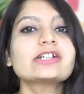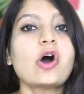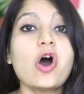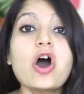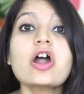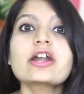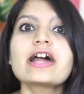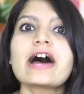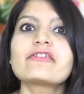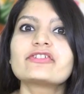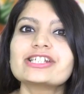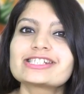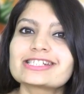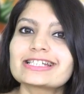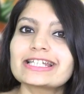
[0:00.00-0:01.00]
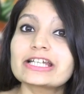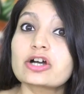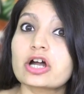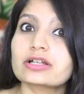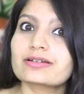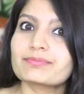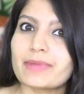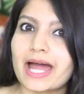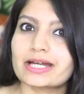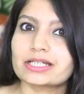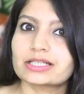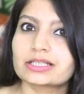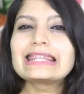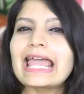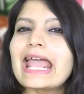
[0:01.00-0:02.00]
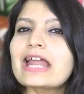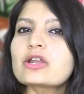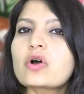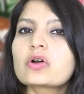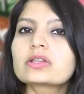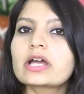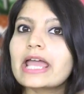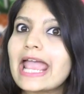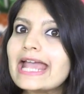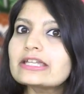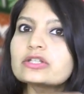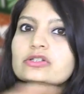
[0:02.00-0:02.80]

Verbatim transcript: or have recently gotten married. They know the A